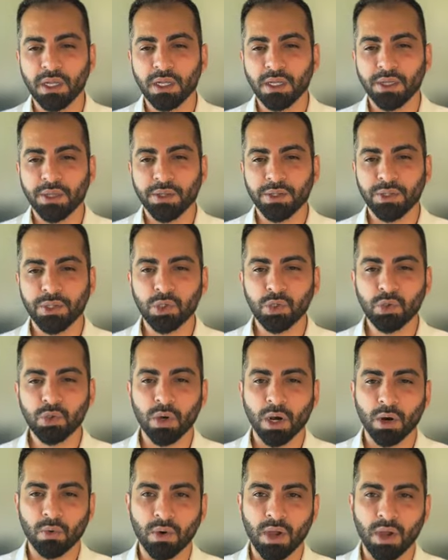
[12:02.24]
you
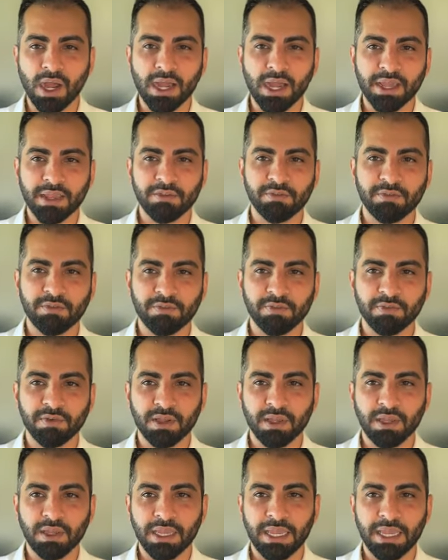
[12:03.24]
arrive
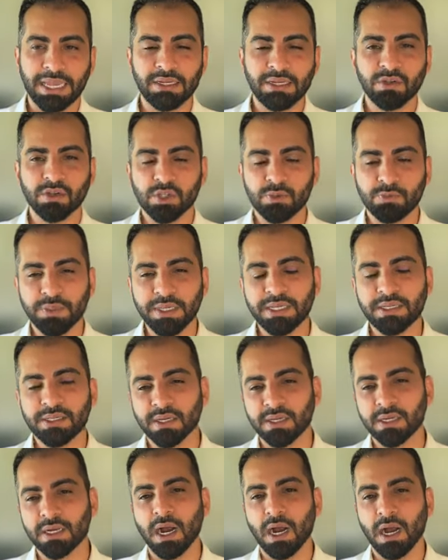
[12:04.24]
and you speak to
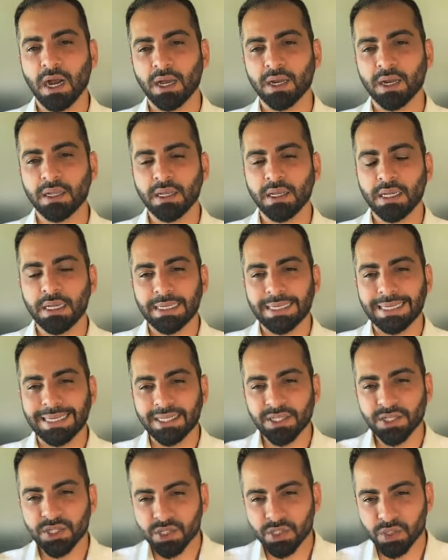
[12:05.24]
God
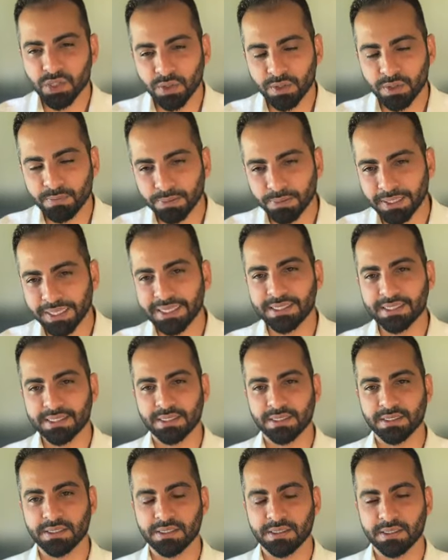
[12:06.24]
in certain
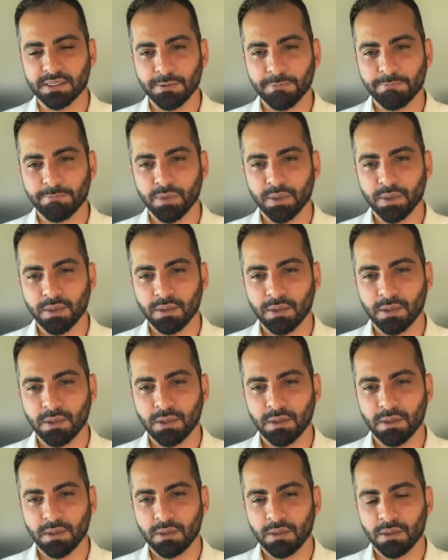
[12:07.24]
places,
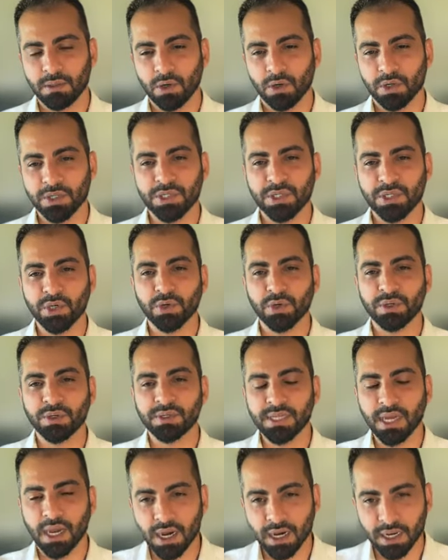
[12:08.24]
or certain
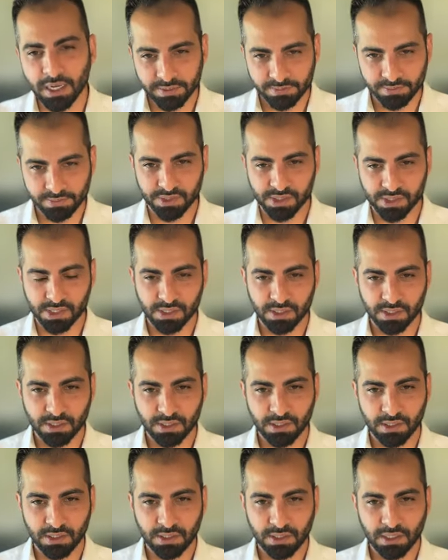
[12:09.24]
times,
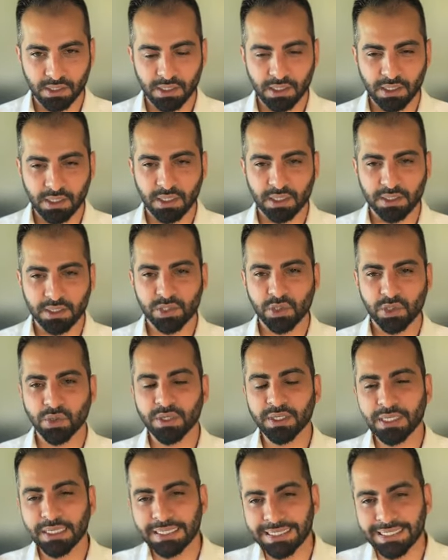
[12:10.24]

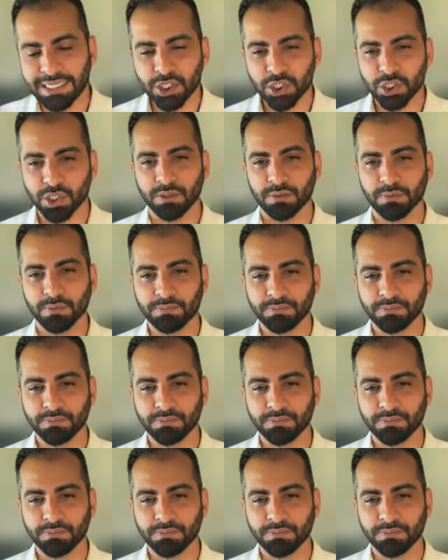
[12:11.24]
certain condition.